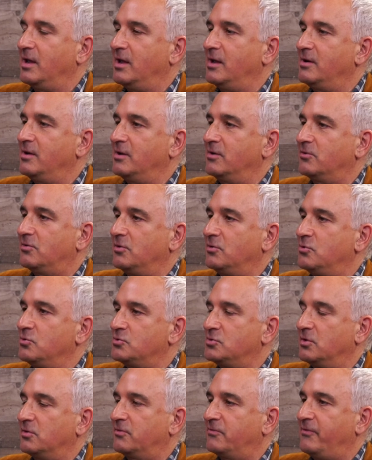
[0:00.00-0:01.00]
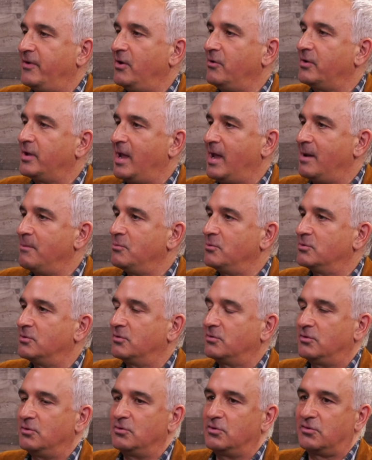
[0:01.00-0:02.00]
any institution is fair game, and
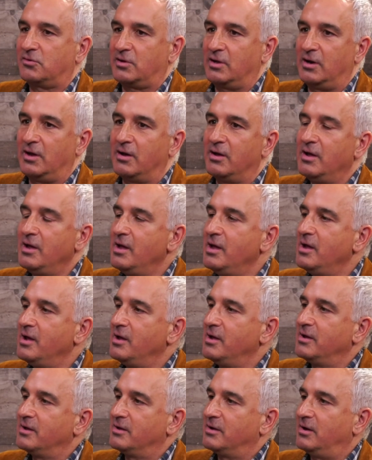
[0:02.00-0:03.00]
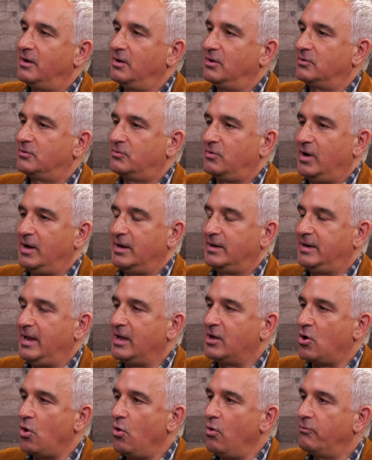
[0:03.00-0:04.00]
they're just going to uh, try to
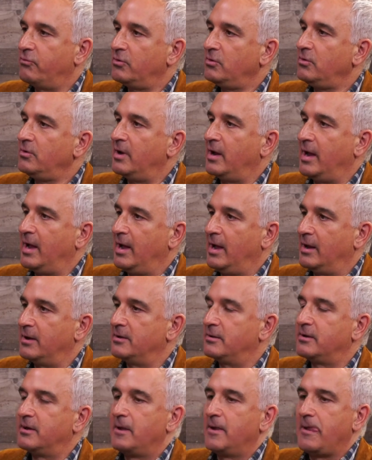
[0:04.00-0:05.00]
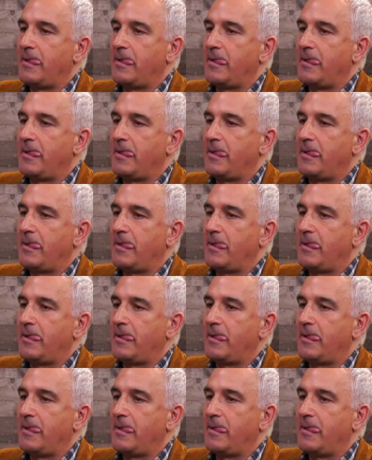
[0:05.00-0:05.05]
take over. And